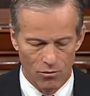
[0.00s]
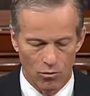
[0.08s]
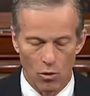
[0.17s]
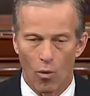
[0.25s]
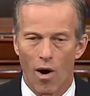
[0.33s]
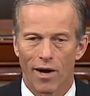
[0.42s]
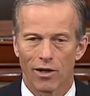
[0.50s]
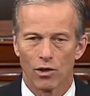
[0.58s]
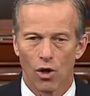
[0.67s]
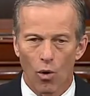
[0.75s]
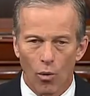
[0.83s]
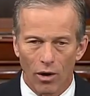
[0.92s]
We want to
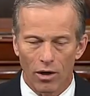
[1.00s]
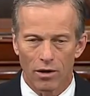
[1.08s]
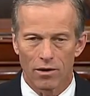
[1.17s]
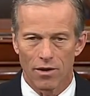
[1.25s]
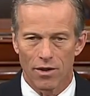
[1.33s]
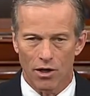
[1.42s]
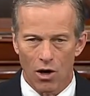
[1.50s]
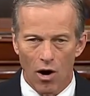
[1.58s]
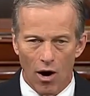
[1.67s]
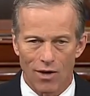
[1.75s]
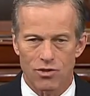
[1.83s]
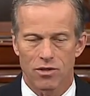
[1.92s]
lower the
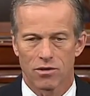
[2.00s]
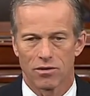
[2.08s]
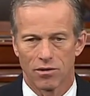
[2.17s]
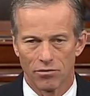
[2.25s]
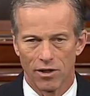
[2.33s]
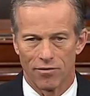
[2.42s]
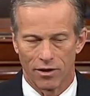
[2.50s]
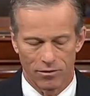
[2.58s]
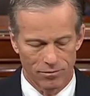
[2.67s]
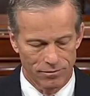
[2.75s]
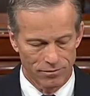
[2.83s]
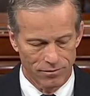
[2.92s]
cost of living.
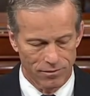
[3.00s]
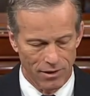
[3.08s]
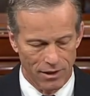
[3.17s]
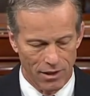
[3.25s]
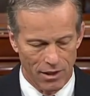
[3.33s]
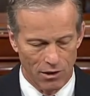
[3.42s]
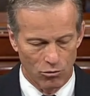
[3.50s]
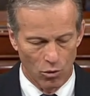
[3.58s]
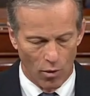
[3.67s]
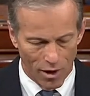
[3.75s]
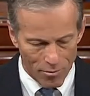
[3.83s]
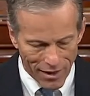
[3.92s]
We
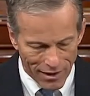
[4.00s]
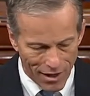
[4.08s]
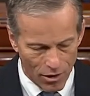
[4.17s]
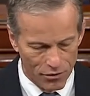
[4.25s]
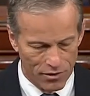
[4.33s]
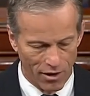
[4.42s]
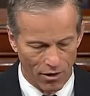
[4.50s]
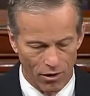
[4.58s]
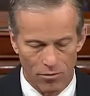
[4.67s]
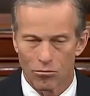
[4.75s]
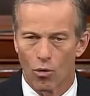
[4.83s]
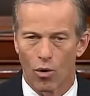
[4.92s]
want to make health
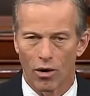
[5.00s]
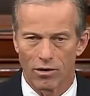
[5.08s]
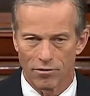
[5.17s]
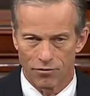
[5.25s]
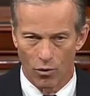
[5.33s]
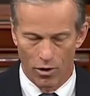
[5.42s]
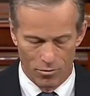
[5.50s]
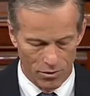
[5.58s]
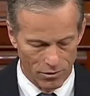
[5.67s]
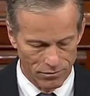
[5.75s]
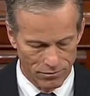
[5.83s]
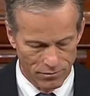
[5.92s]
care more affordable.